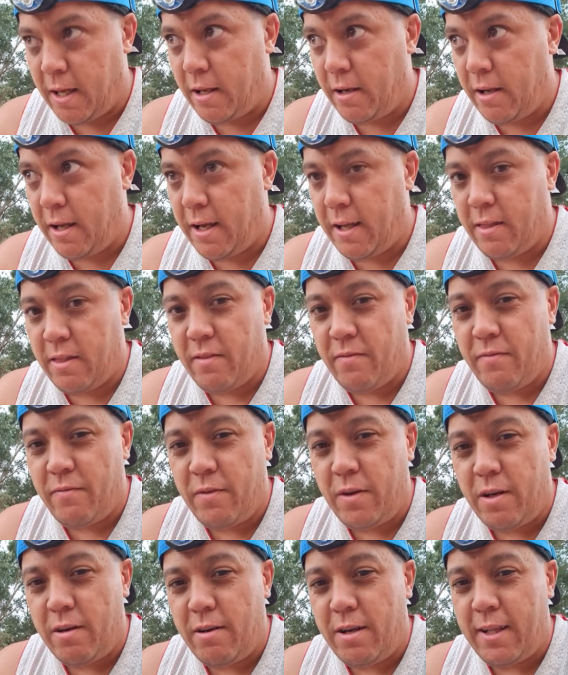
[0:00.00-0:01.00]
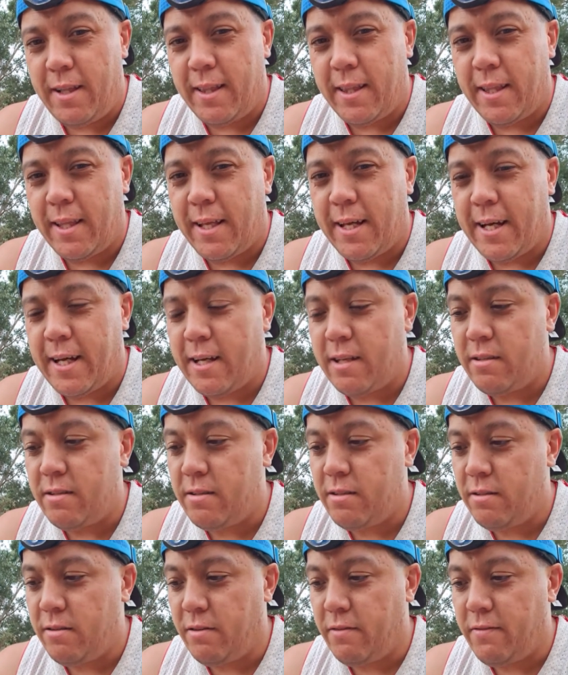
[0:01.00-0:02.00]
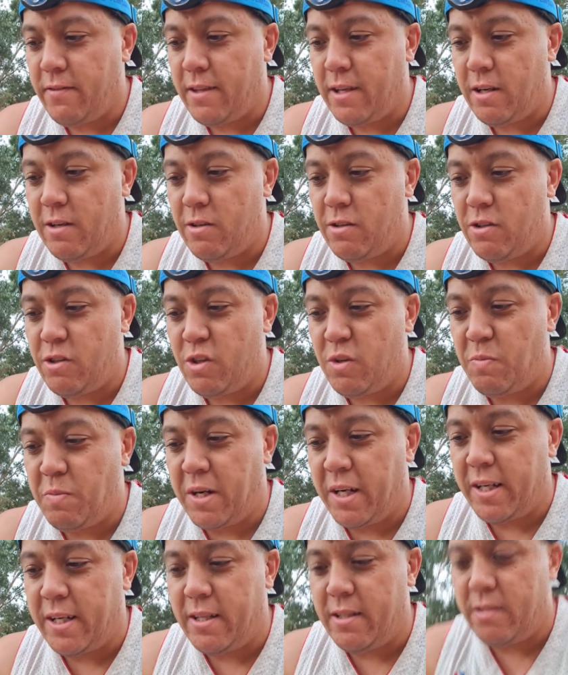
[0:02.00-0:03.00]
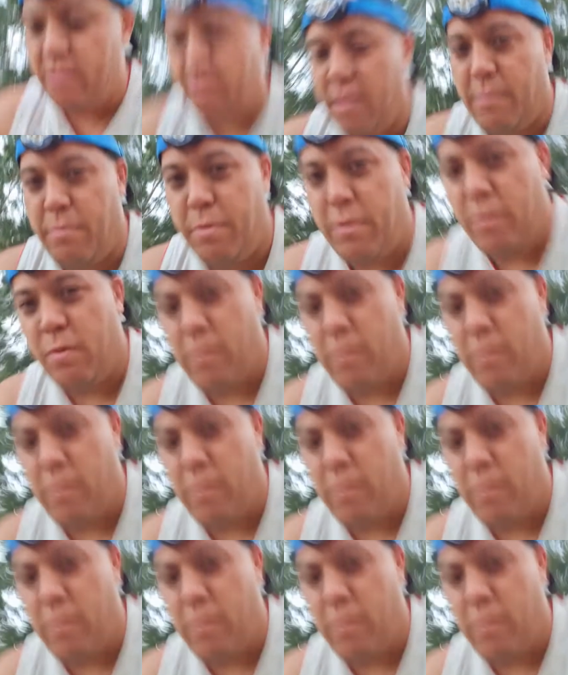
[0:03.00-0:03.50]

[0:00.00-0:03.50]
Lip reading: at the very last of those 2 buckets, I pulled